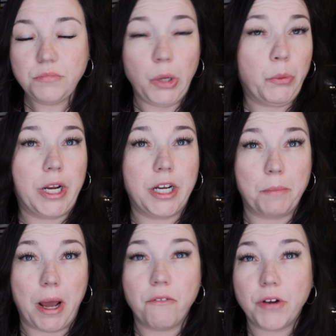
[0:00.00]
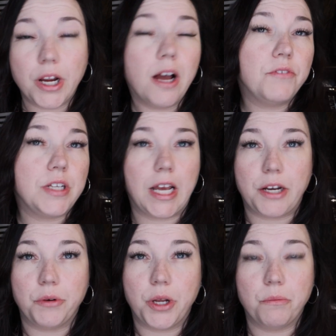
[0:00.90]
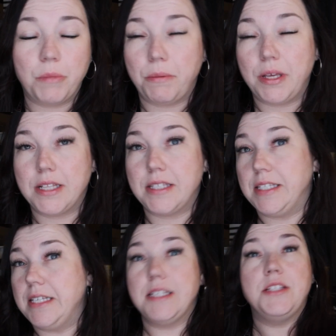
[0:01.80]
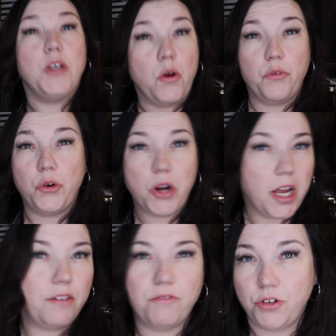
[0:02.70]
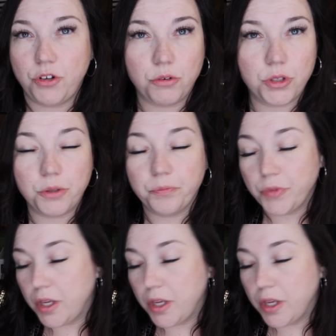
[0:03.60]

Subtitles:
renting them out very often. I don't know, maybe the season's over, I have no clue,